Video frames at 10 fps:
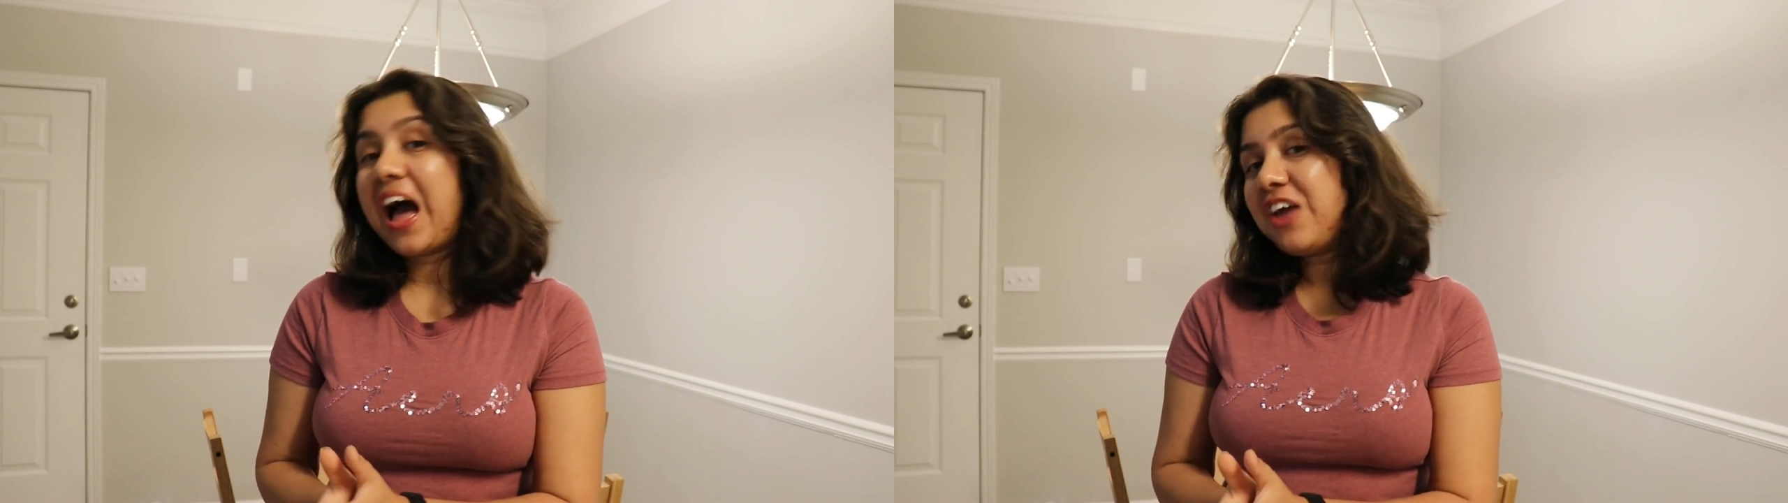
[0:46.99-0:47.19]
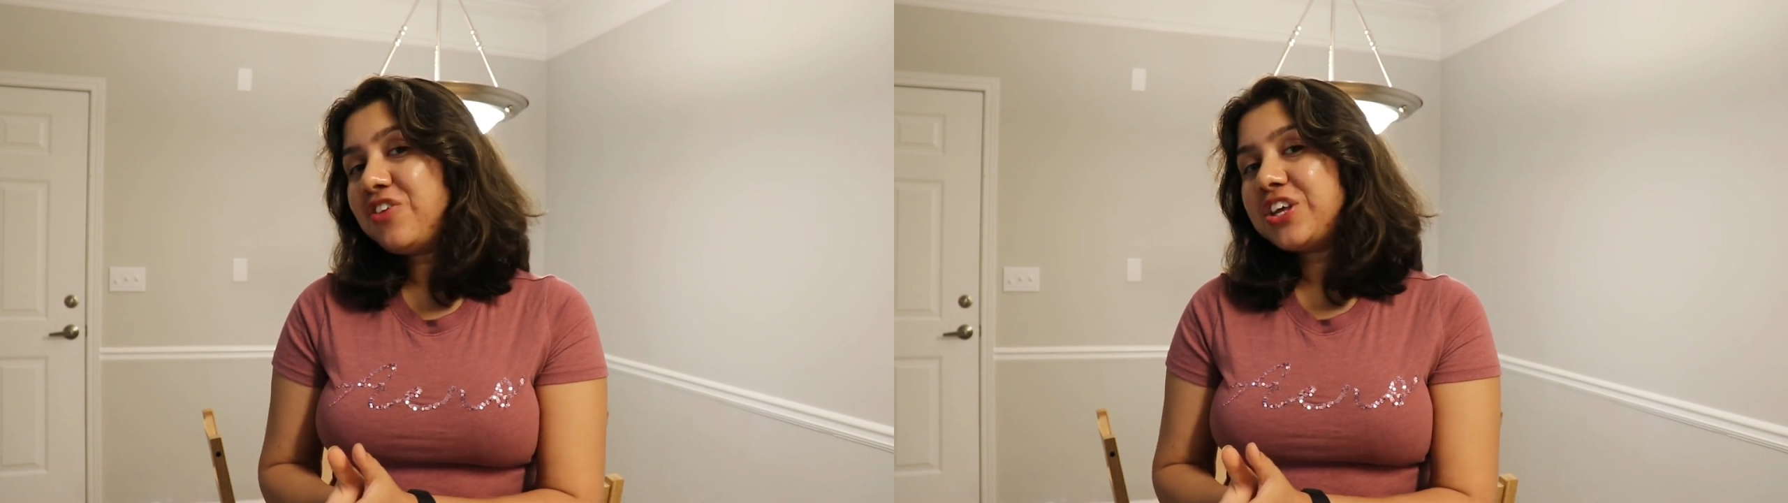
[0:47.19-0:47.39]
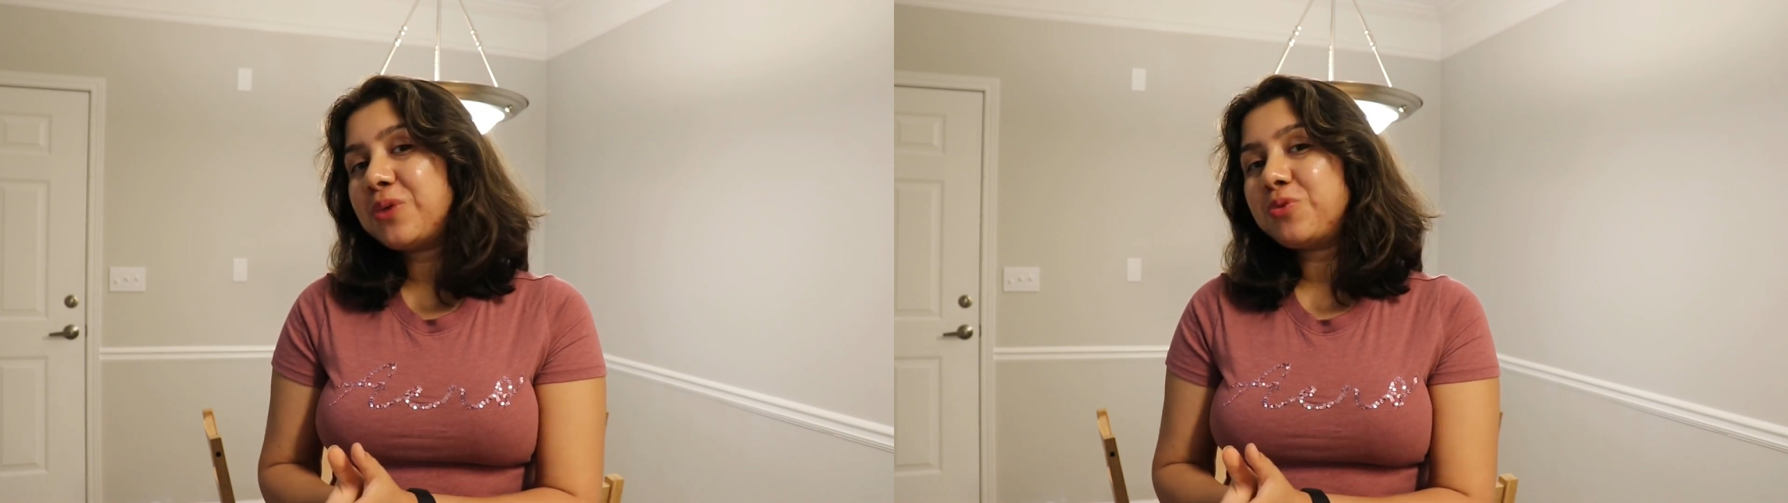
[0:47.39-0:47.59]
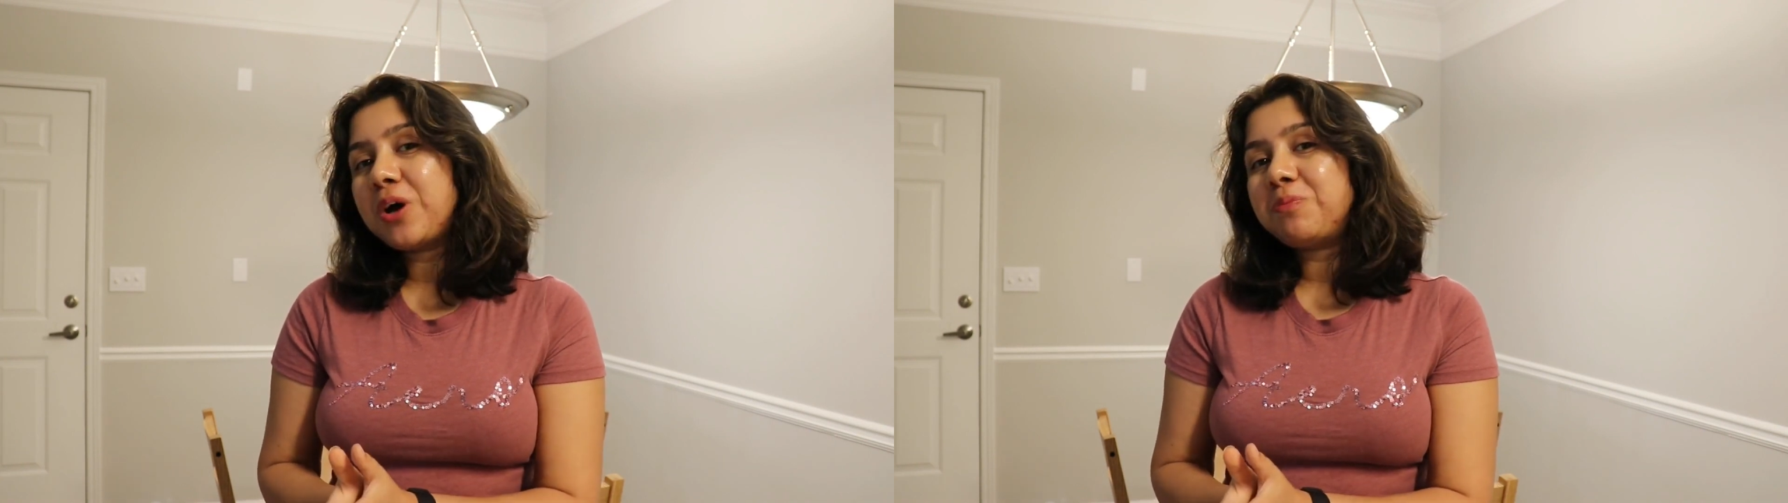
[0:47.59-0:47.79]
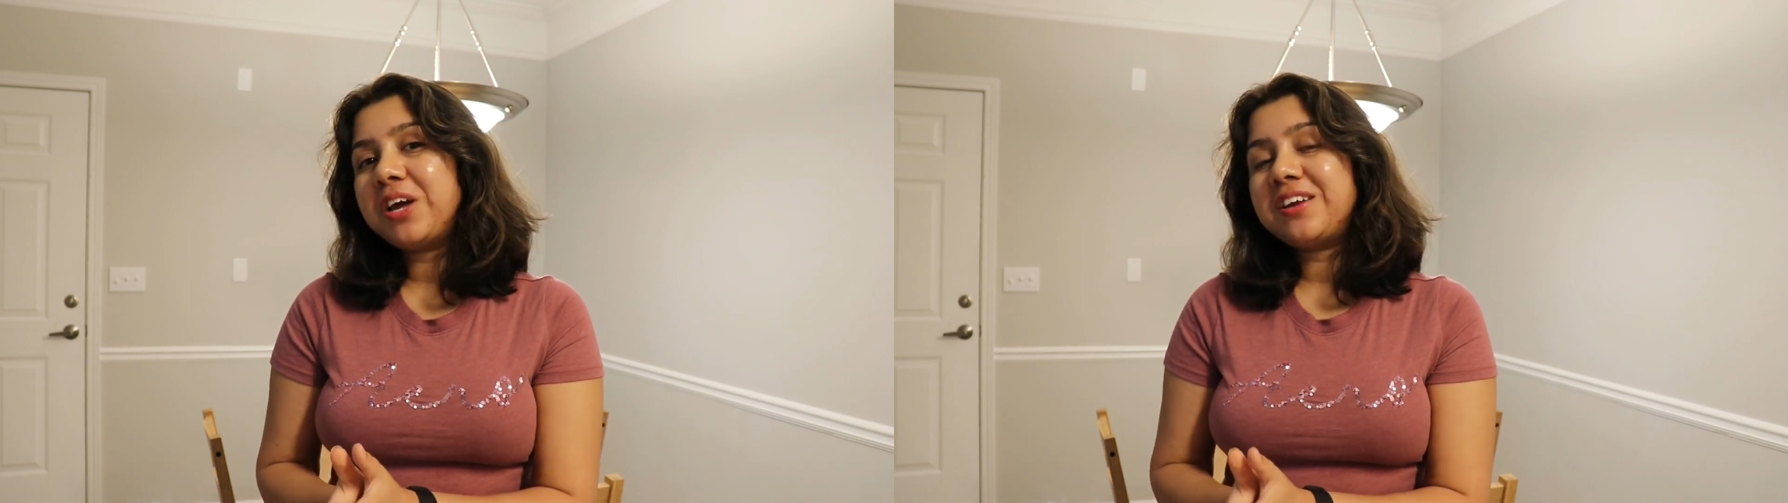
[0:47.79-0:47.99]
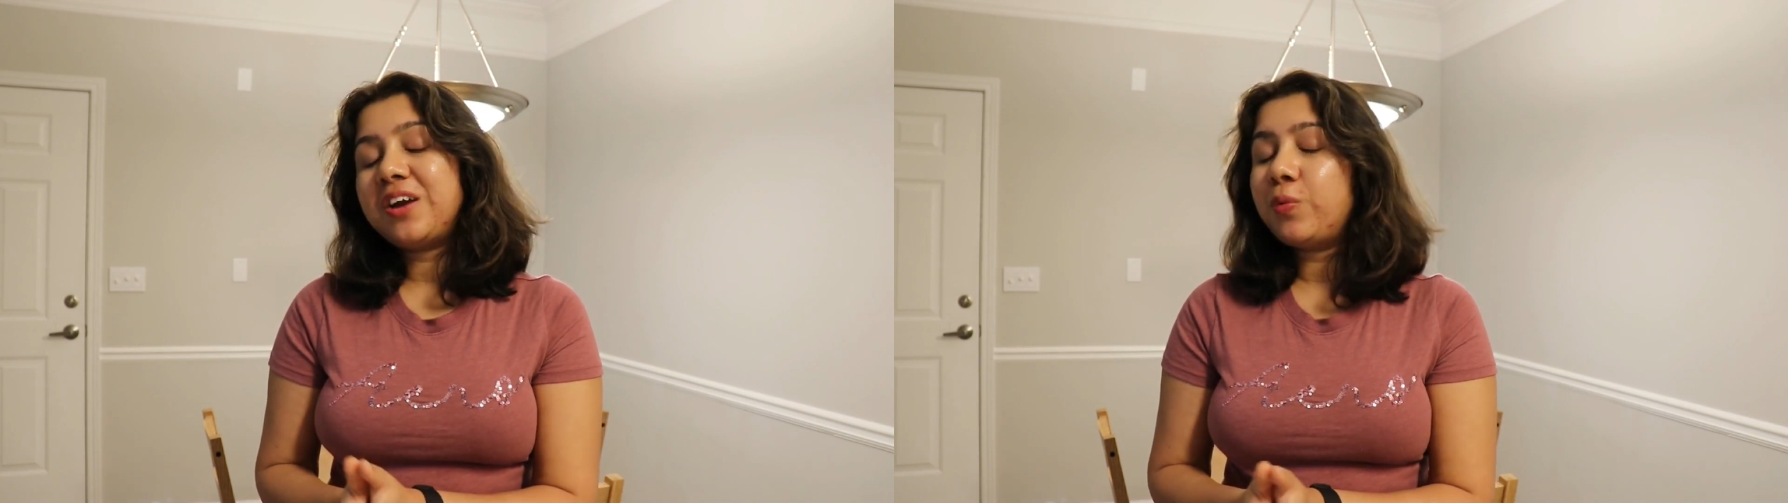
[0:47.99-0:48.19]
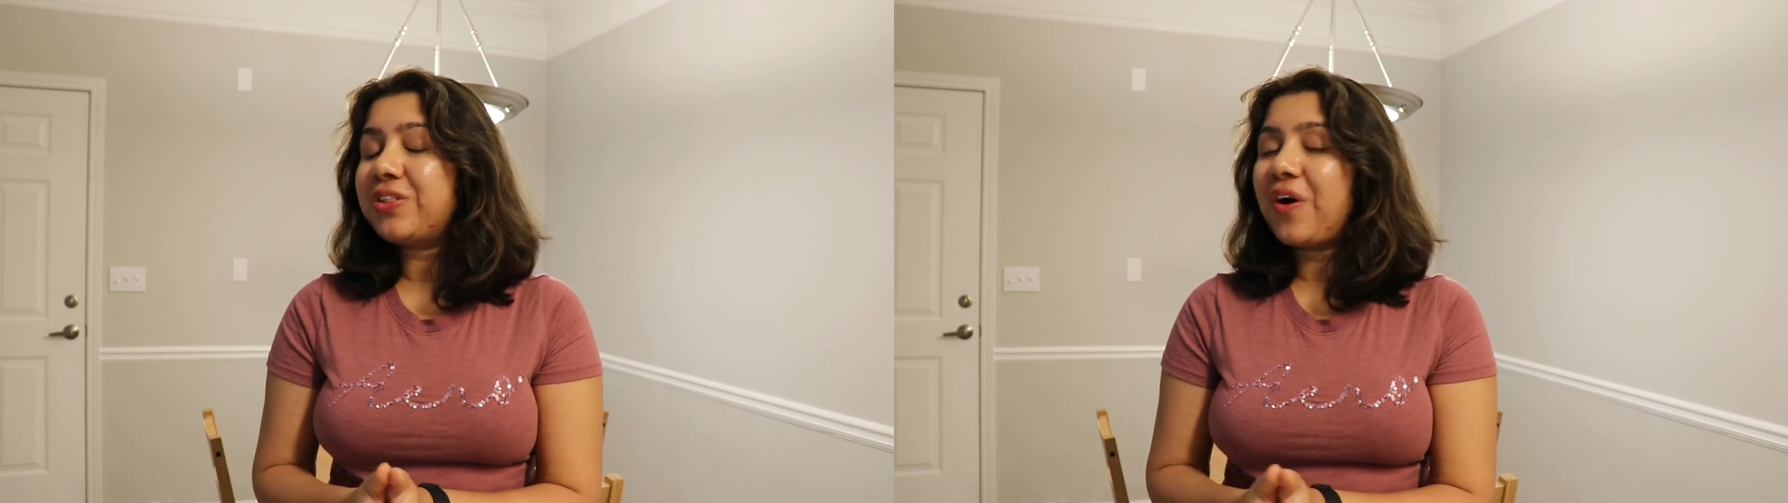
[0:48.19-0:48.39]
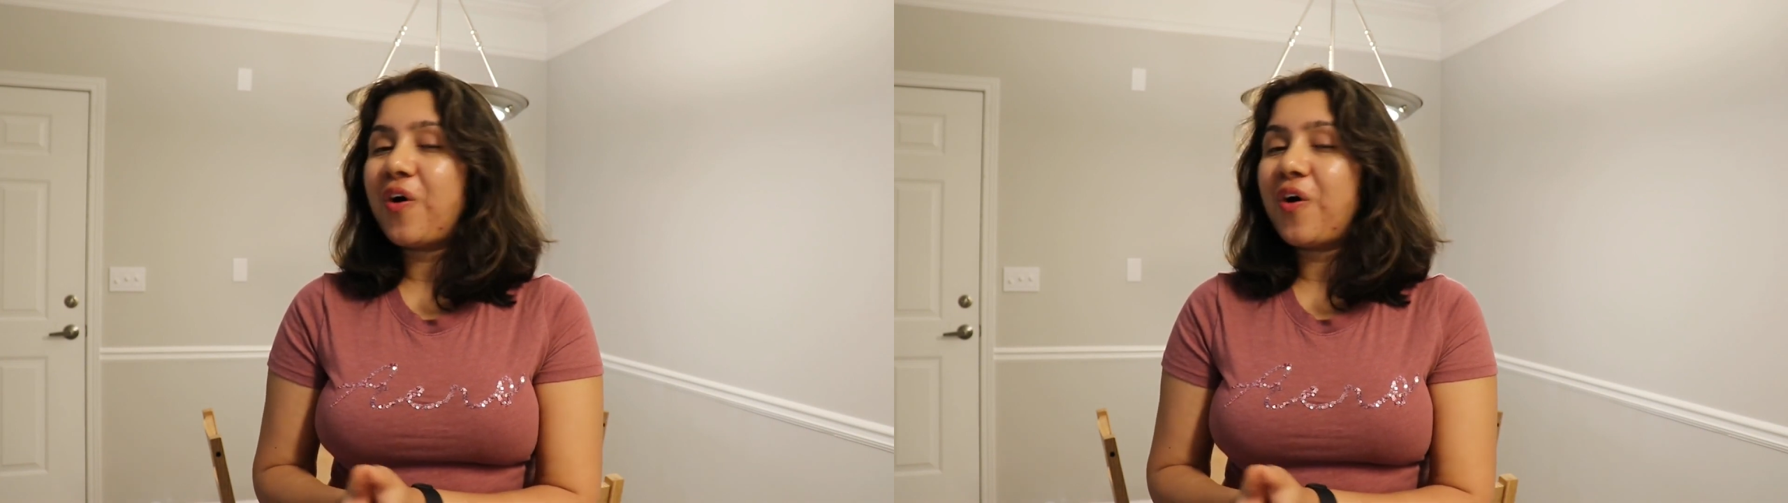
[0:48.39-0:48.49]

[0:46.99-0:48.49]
I will keep you updated with